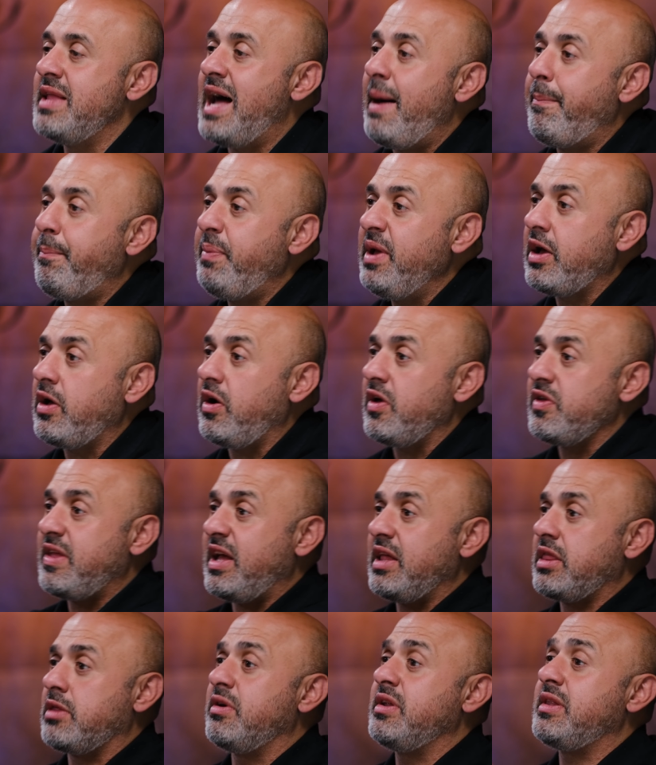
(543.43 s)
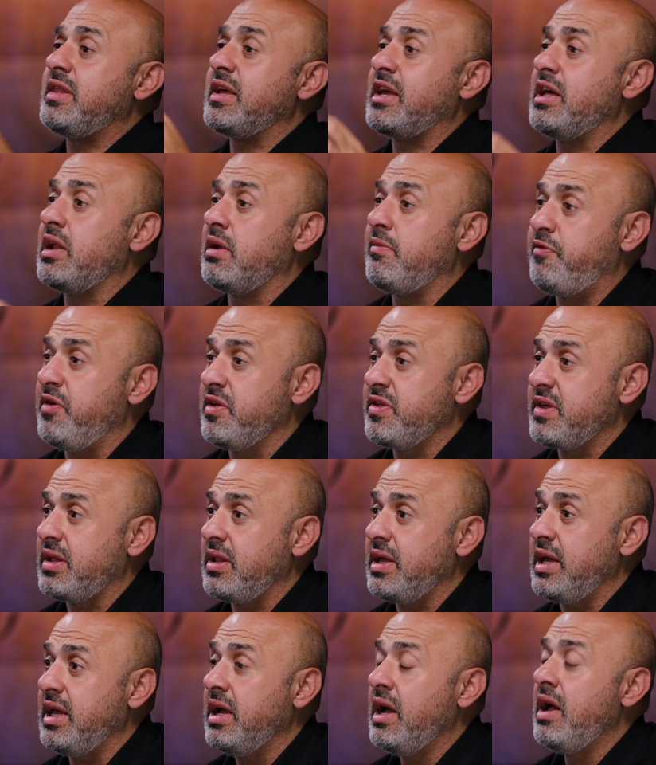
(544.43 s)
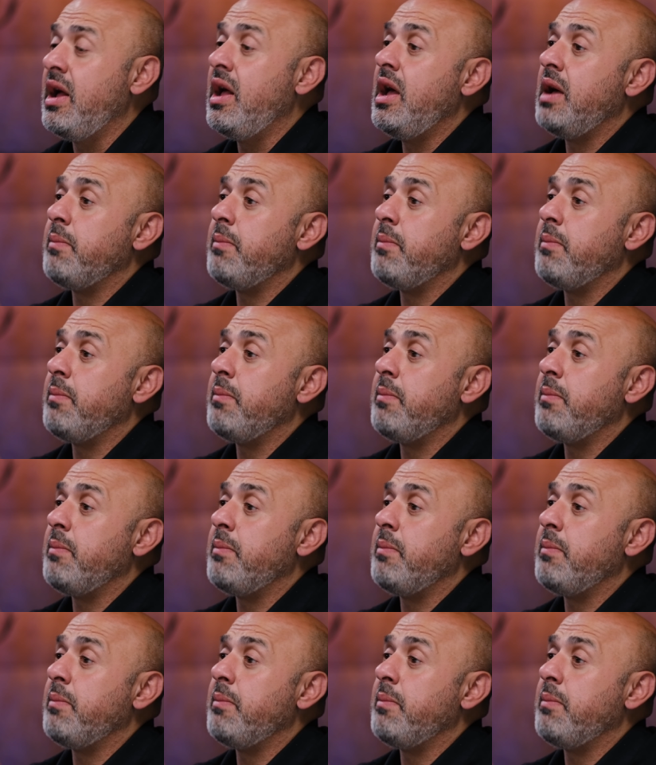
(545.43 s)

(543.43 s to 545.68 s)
not because they threatened to kill him physically,